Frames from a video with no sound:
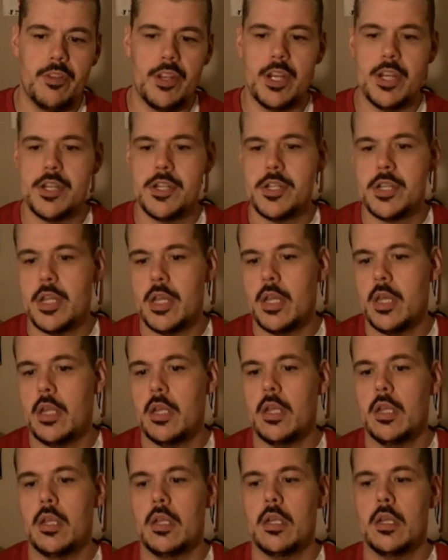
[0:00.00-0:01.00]
finished
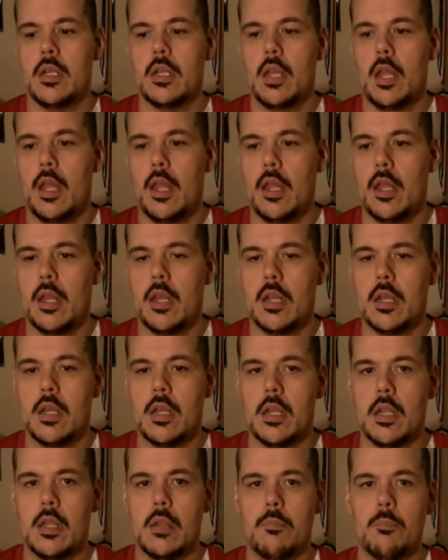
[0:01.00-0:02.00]
it
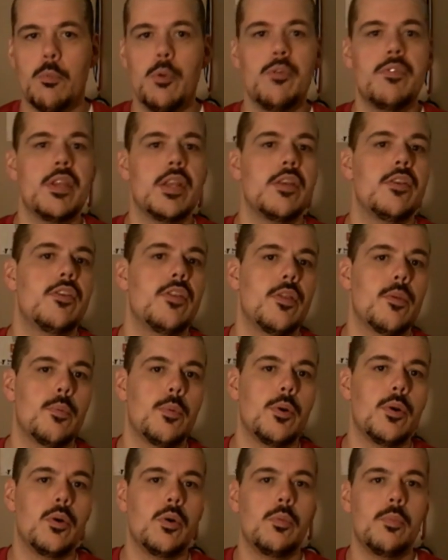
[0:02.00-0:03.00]
and moved it into
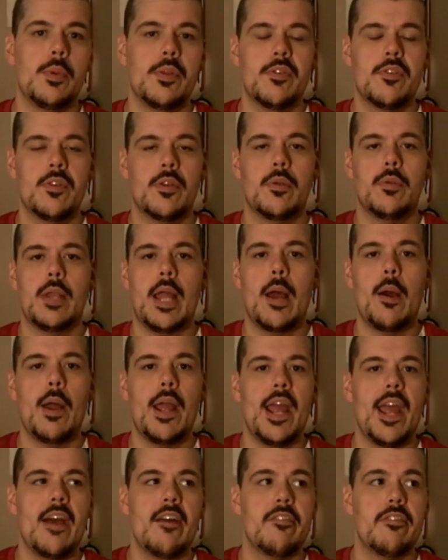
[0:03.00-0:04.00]
the room. And so
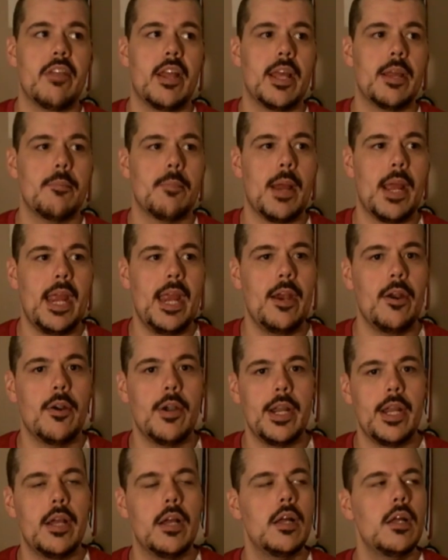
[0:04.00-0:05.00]
now I have like my
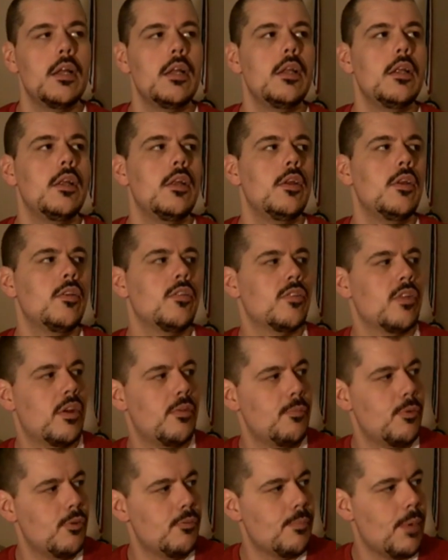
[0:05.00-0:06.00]
area.
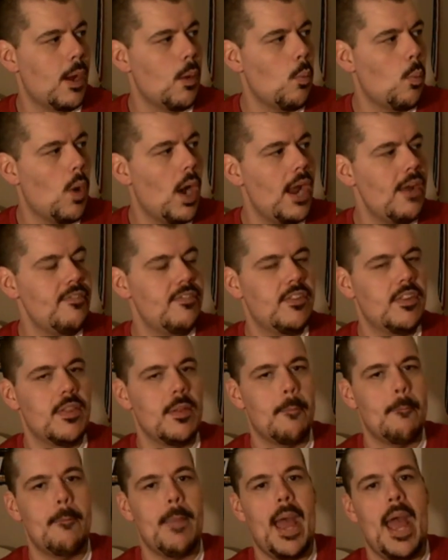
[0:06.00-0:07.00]
So I moved my wife
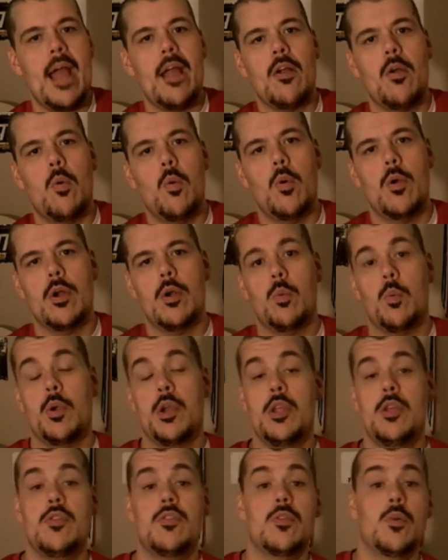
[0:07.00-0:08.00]
to the back corner
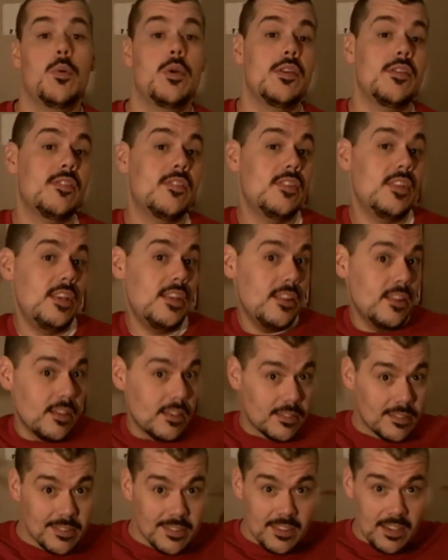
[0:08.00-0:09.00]
where you used to always see
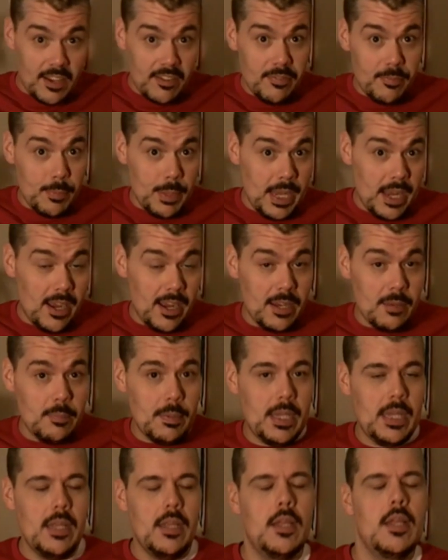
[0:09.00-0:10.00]
the stuff
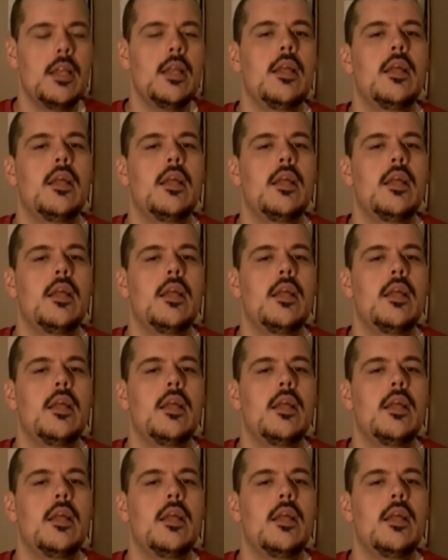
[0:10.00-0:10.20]
behind me.